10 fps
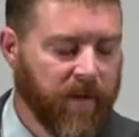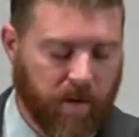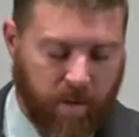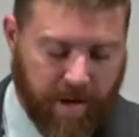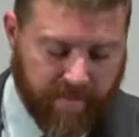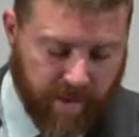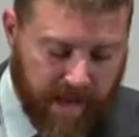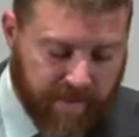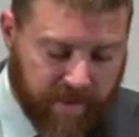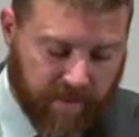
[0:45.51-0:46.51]
You have
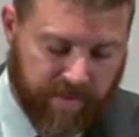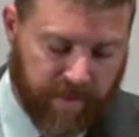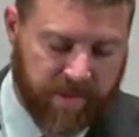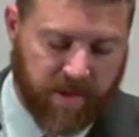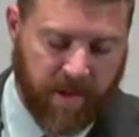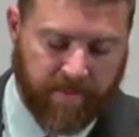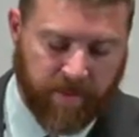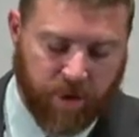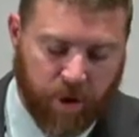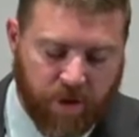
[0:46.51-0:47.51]
left your first love.
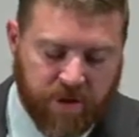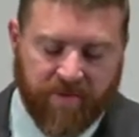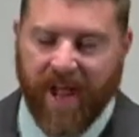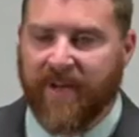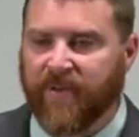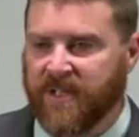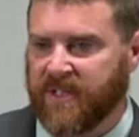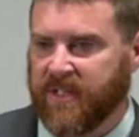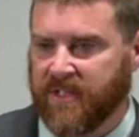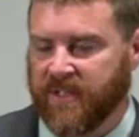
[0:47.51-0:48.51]
The church of
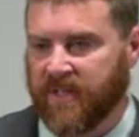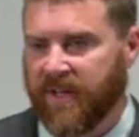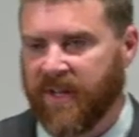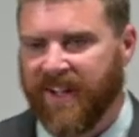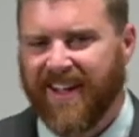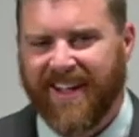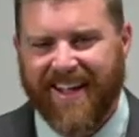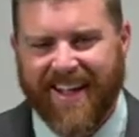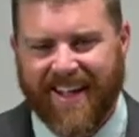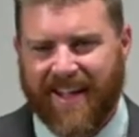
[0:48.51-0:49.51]
Ephesus,
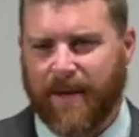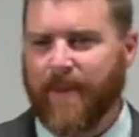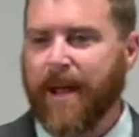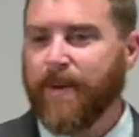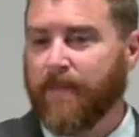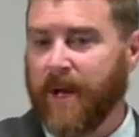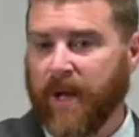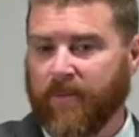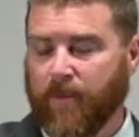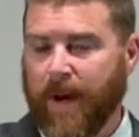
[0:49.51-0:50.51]
it may be in many
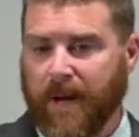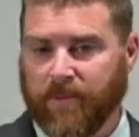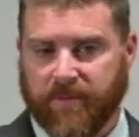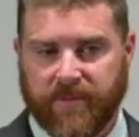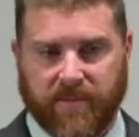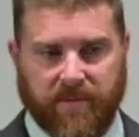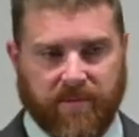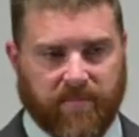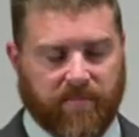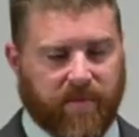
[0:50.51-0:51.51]
of your Bibles,
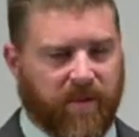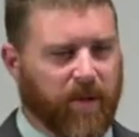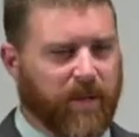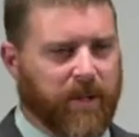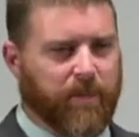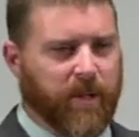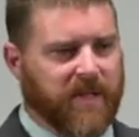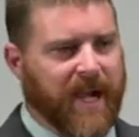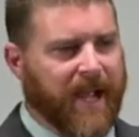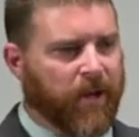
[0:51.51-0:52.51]
you know, when they put a
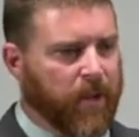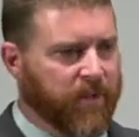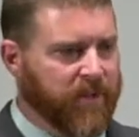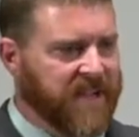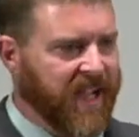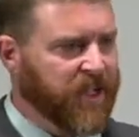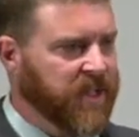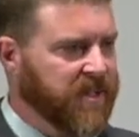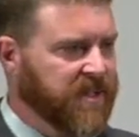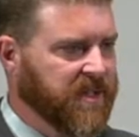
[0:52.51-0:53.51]
title over
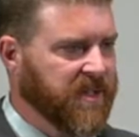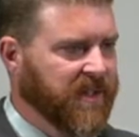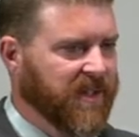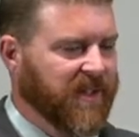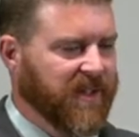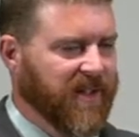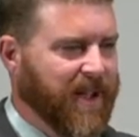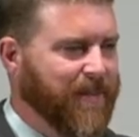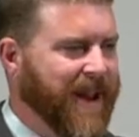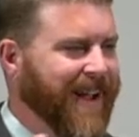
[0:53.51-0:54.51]
sections.
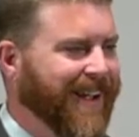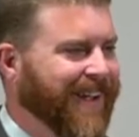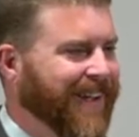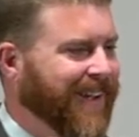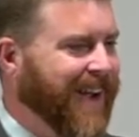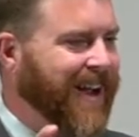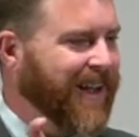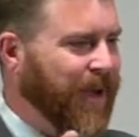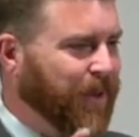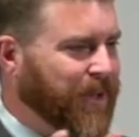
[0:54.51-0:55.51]
Heidi
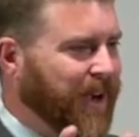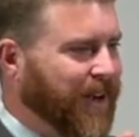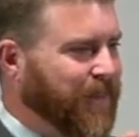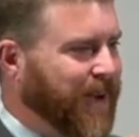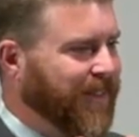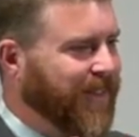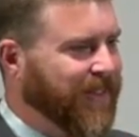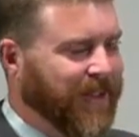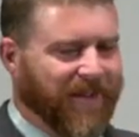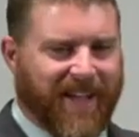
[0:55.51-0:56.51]
and I were talking about that
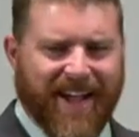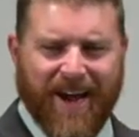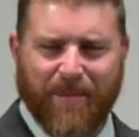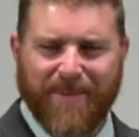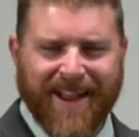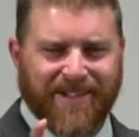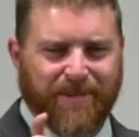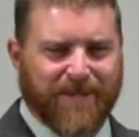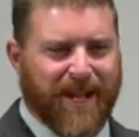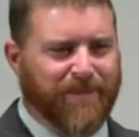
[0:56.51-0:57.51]
the other day, how, man,
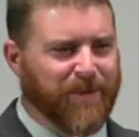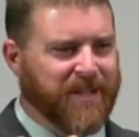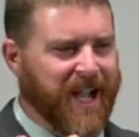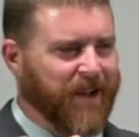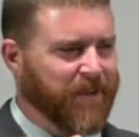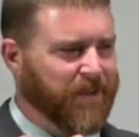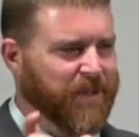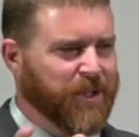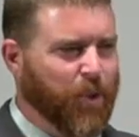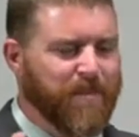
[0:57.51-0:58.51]
sometimes those titles are
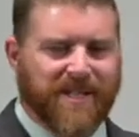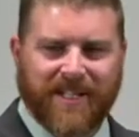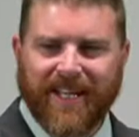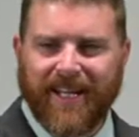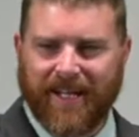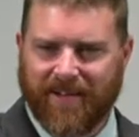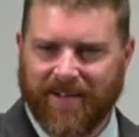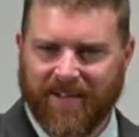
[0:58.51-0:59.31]
so misleading,